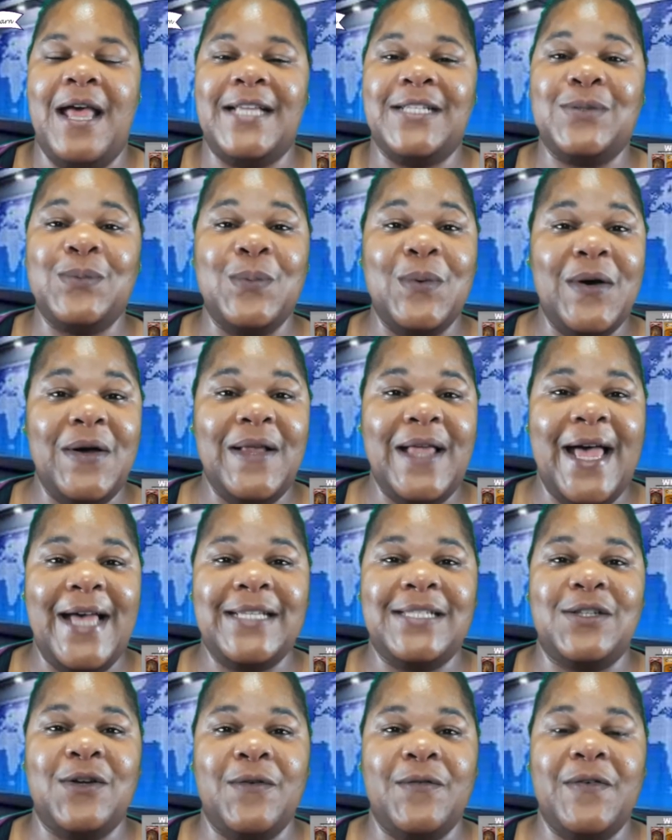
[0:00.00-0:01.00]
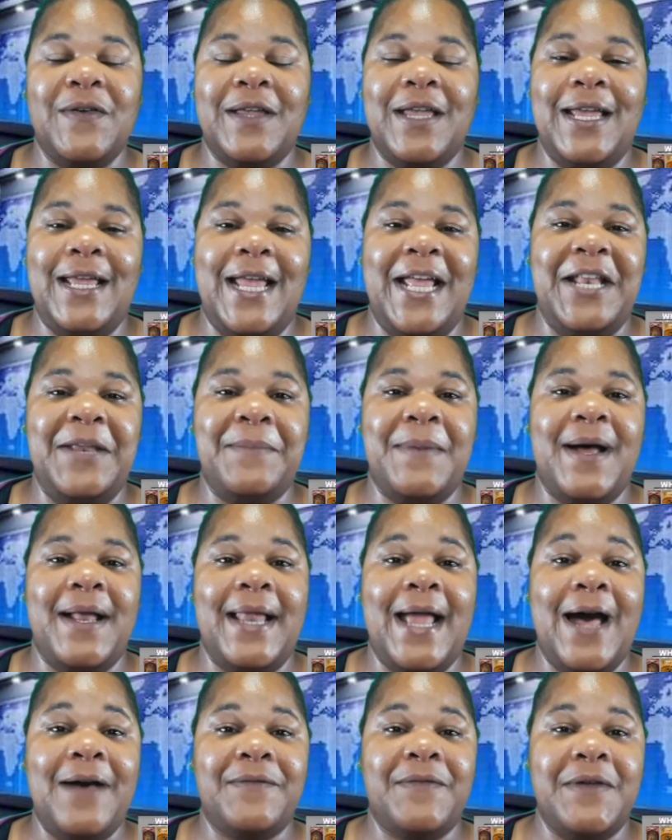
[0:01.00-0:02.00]
As well as, don't forget,
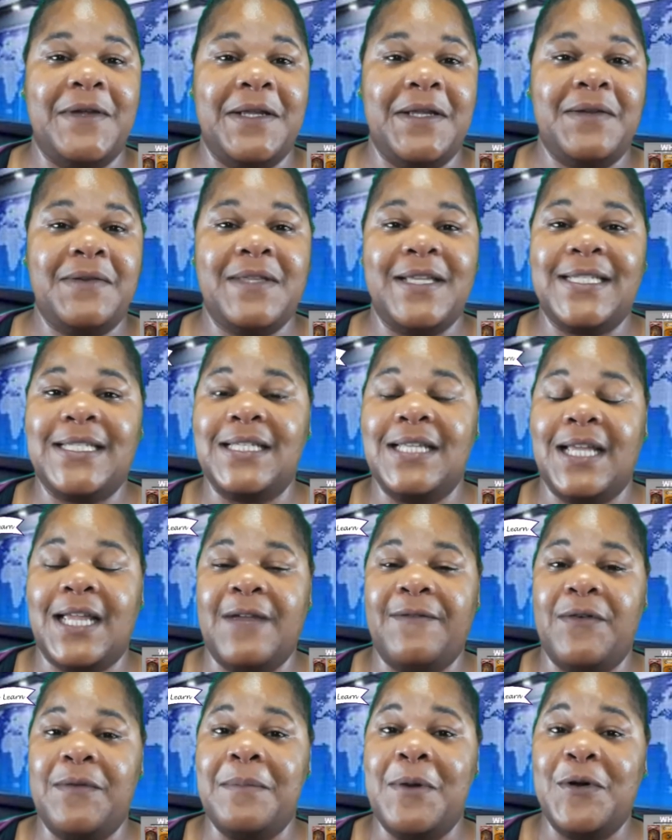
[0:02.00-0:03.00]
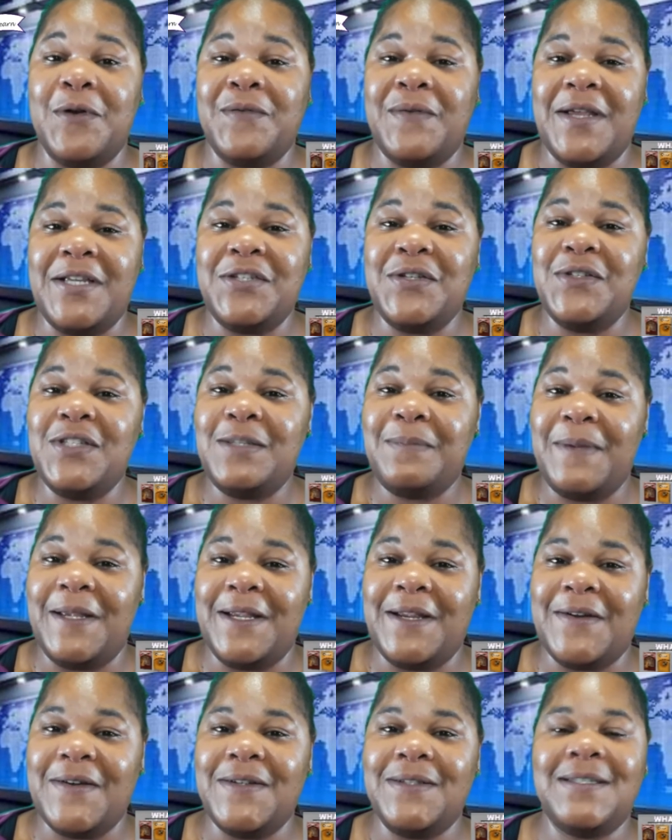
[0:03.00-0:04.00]
anybody out there that's looking for motivational
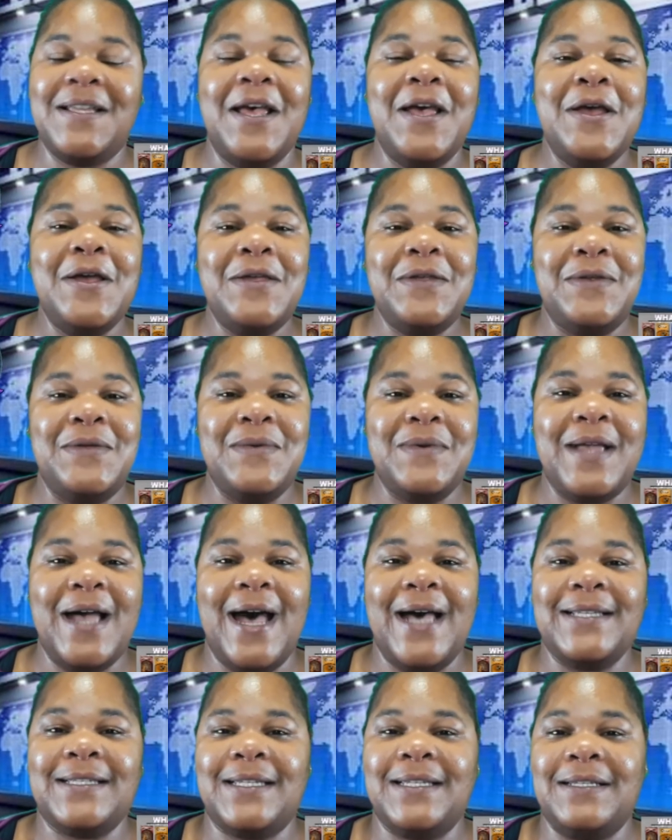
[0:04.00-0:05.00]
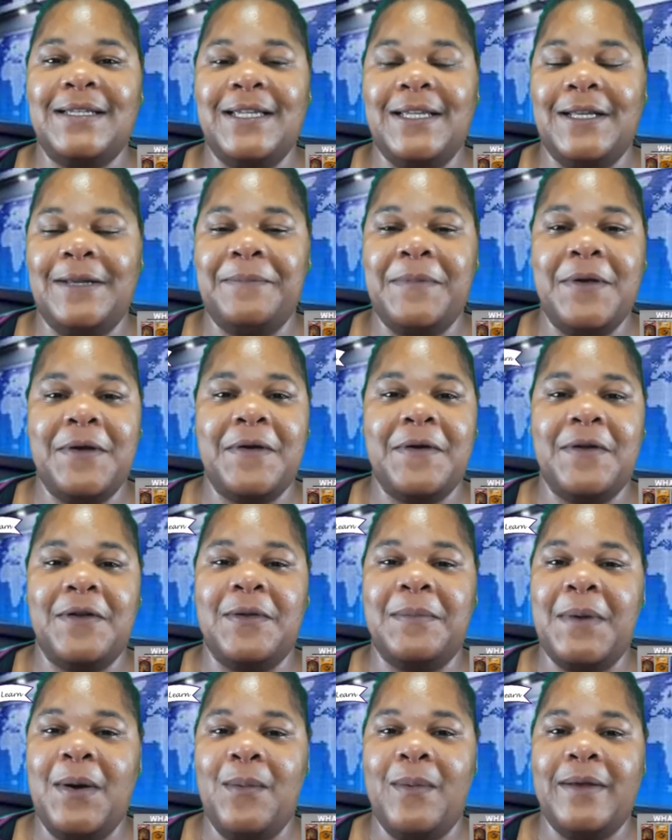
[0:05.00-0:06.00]
speakers, you guys can hit up your
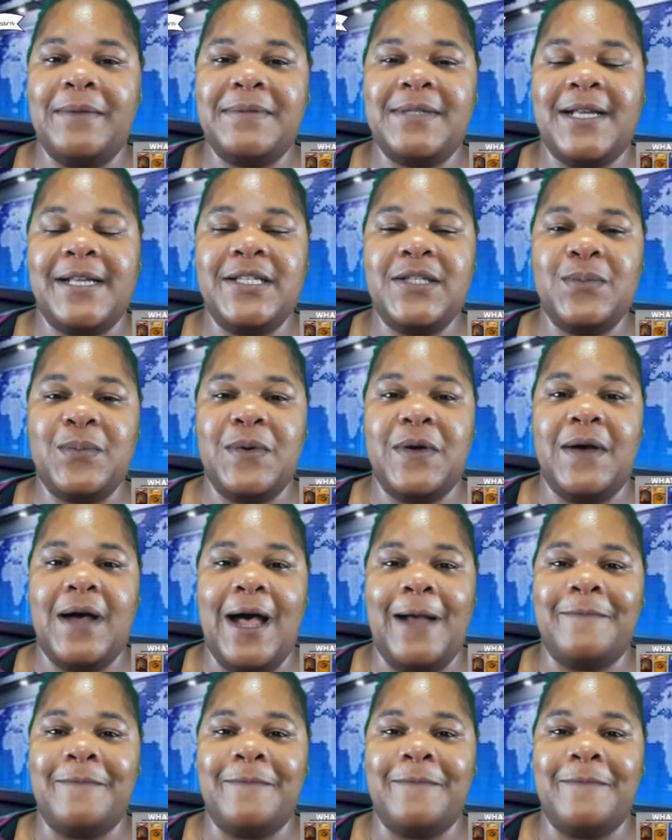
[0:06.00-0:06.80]
girl on my website as well.